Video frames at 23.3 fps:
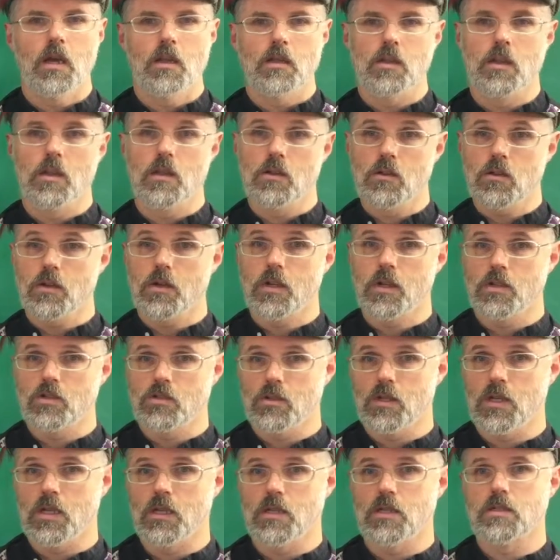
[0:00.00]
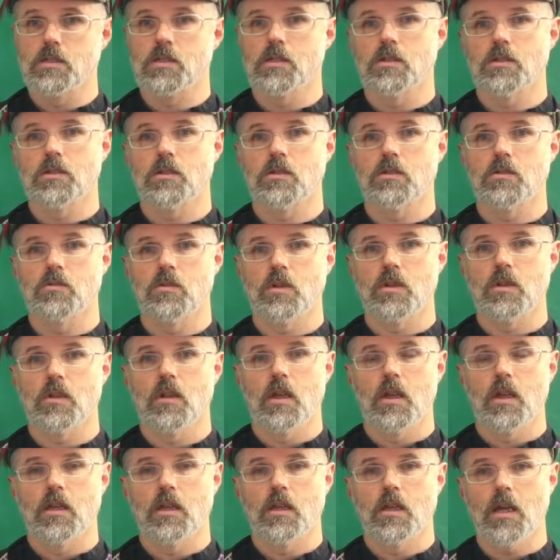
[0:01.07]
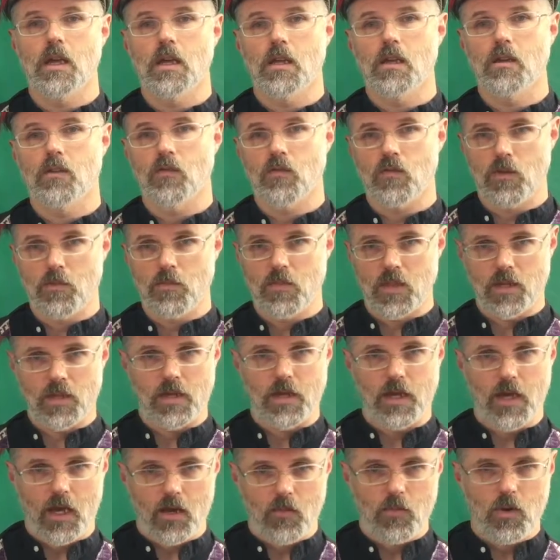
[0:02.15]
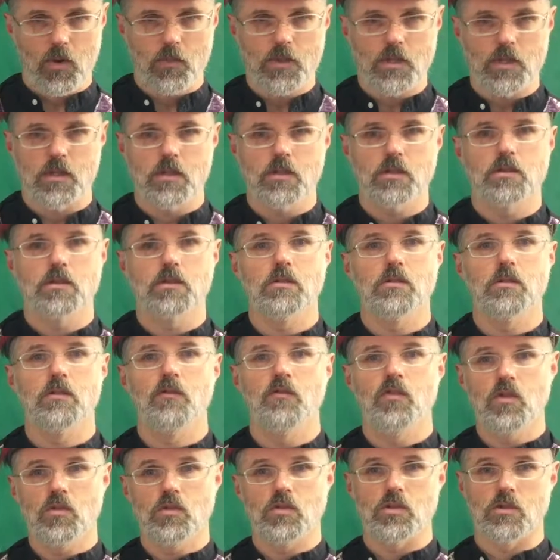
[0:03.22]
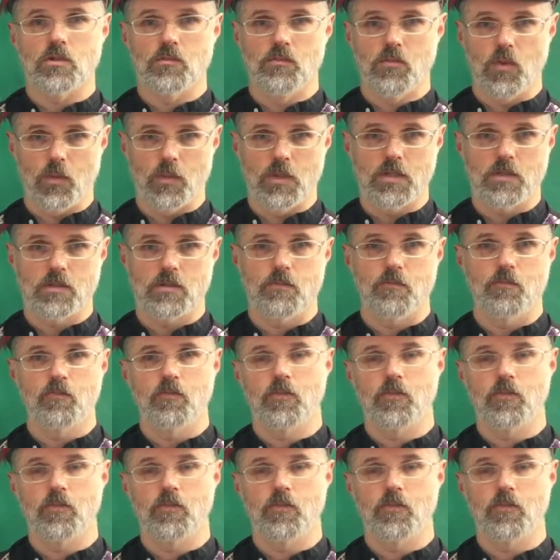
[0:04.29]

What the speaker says: The learning tree is concerned with getting from the now moment into future moments